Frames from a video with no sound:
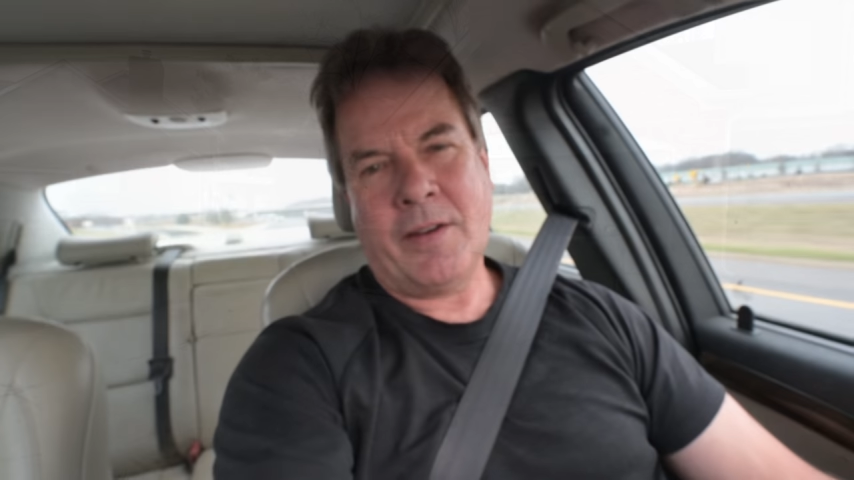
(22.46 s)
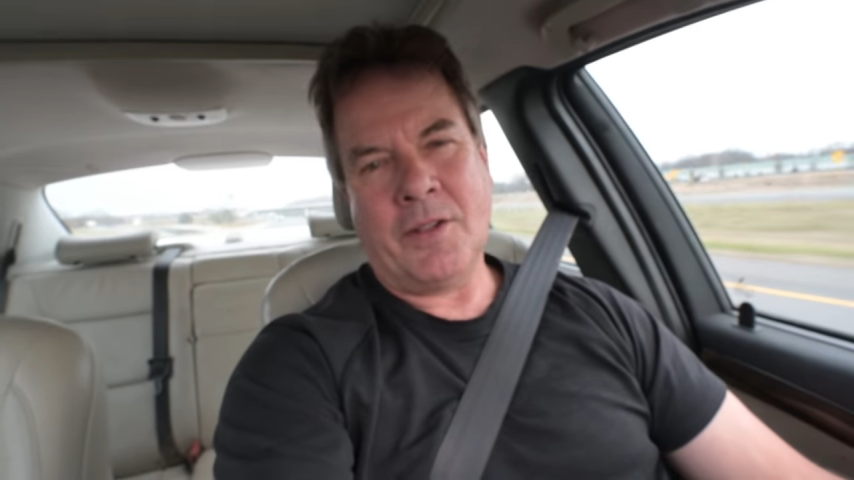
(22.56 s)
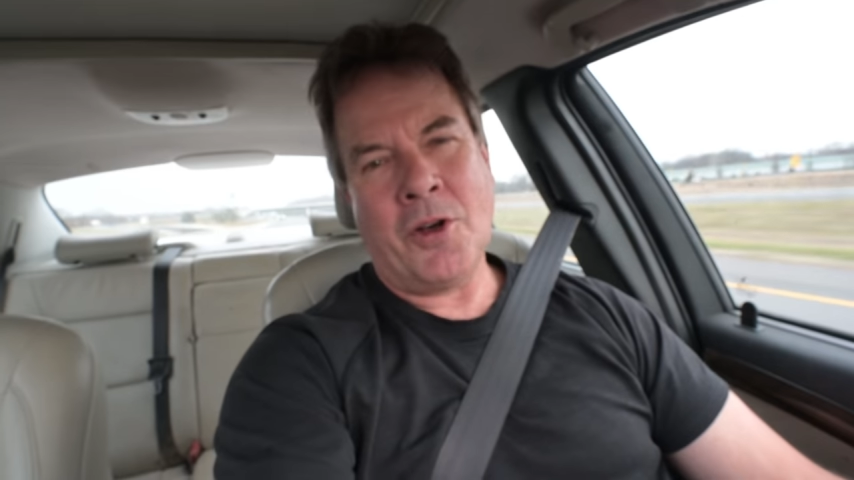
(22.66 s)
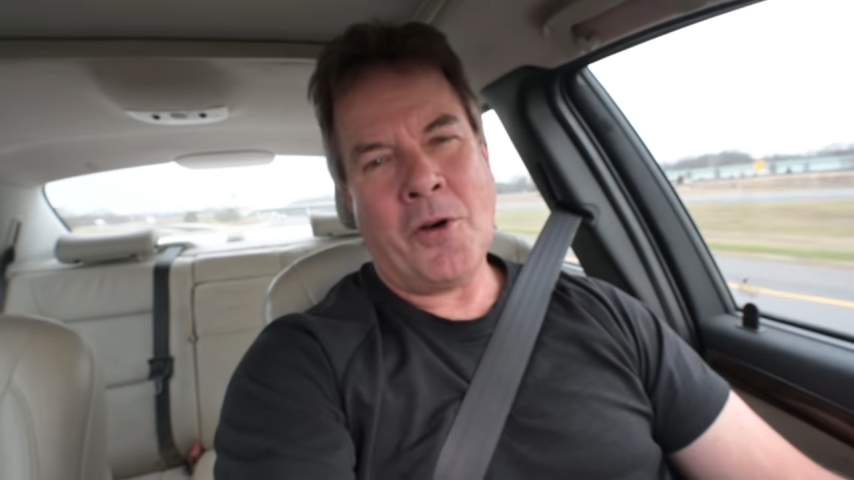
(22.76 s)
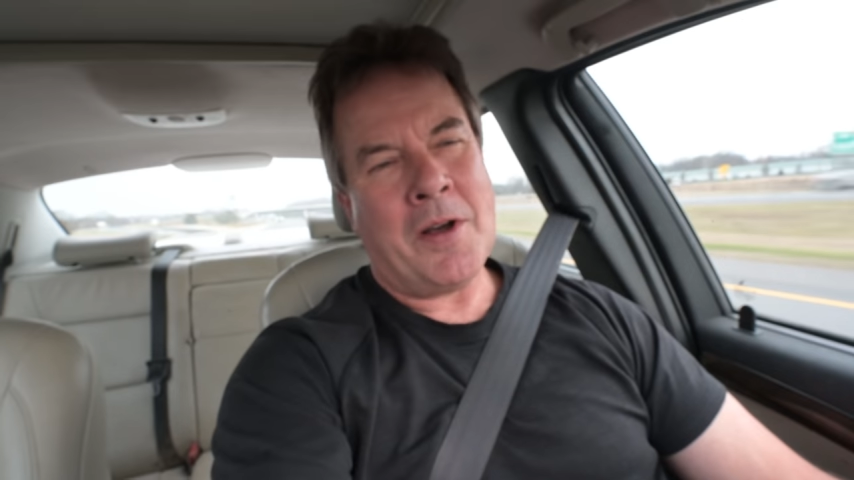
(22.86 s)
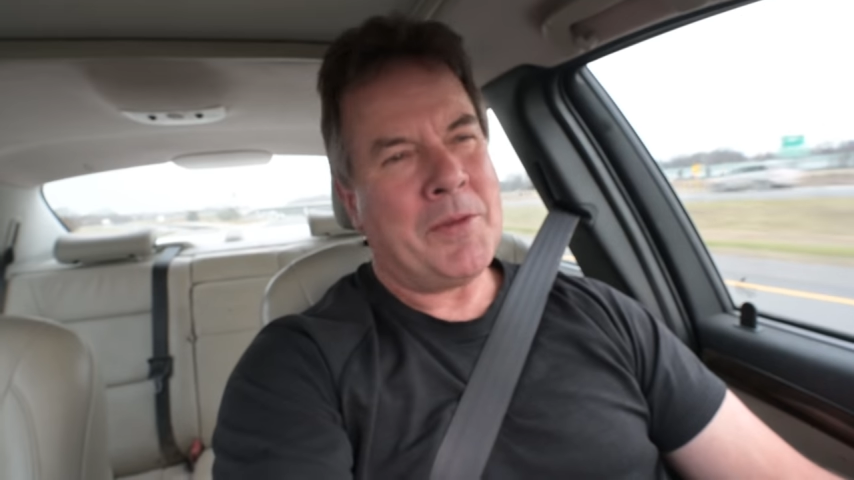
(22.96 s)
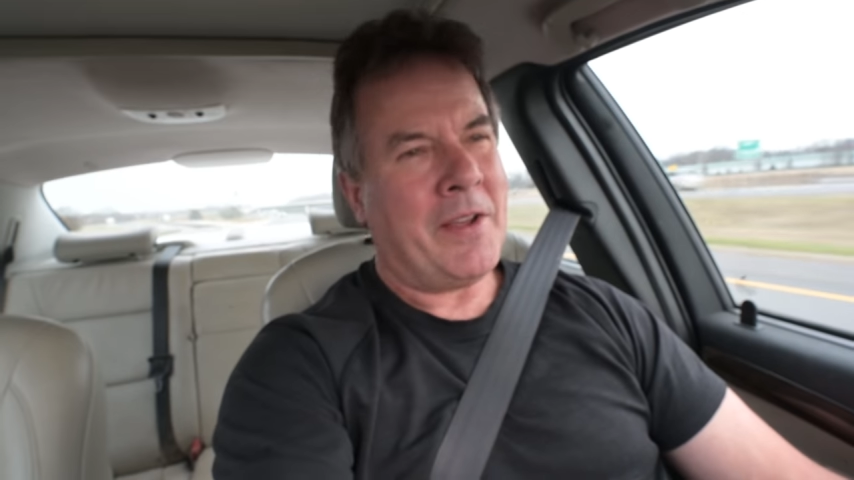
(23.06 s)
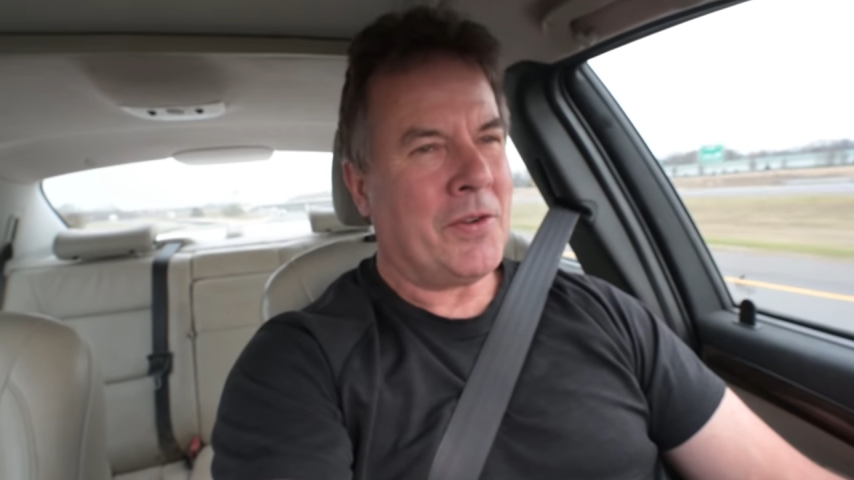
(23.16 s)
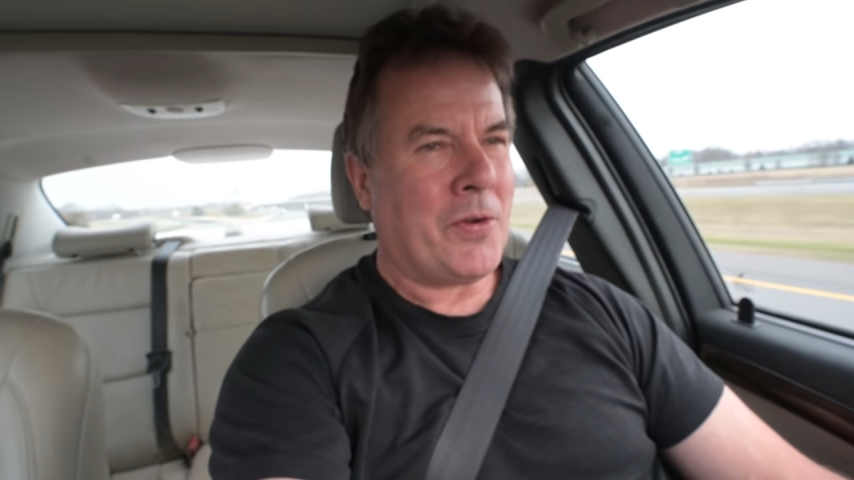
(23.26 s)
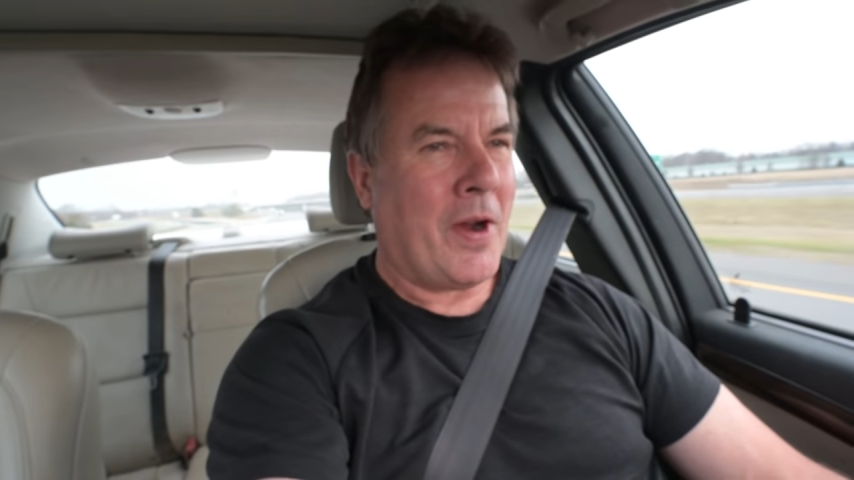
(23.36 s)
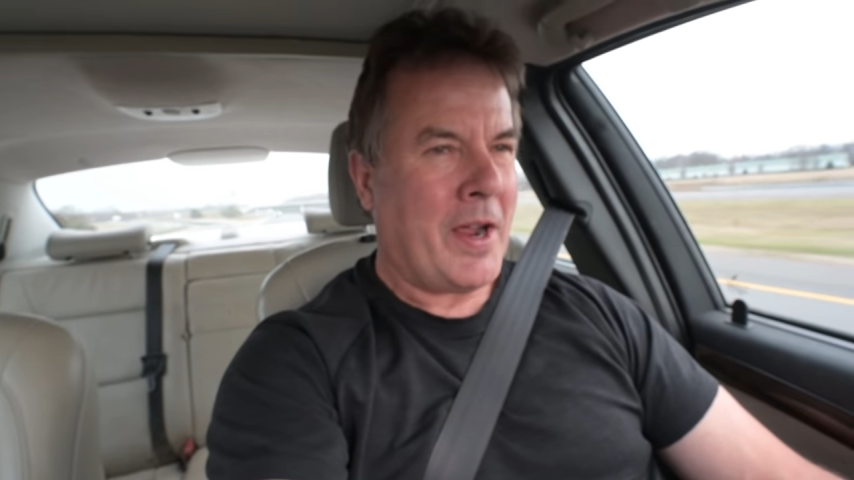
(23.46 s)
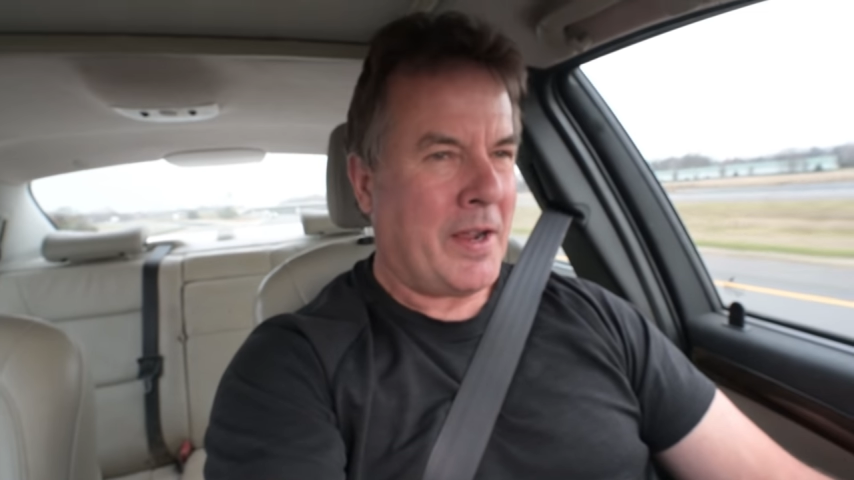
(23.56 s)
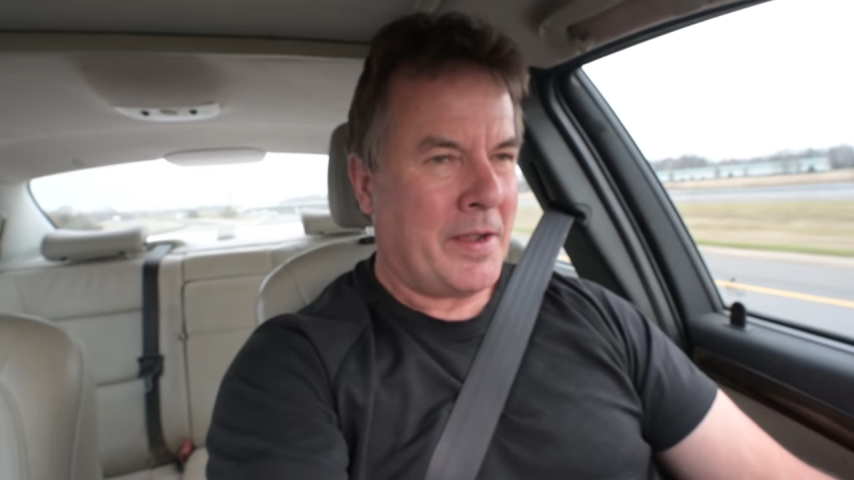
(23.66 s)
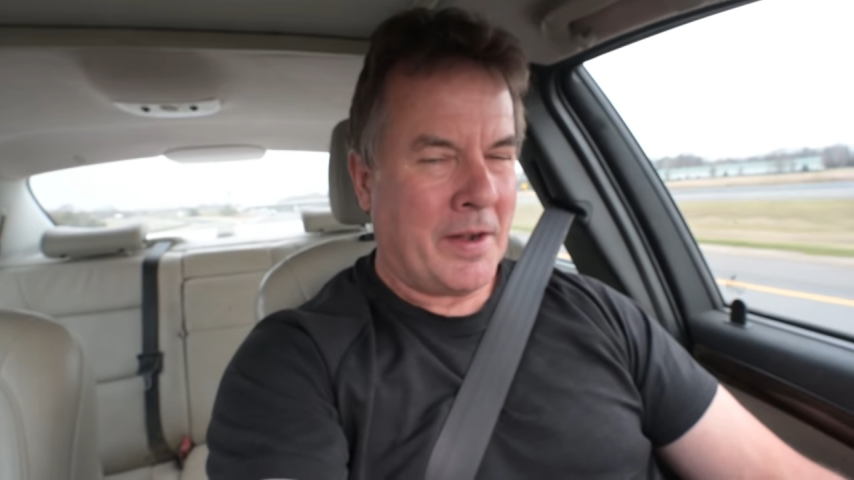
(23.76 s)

Hello, I'm David Gray,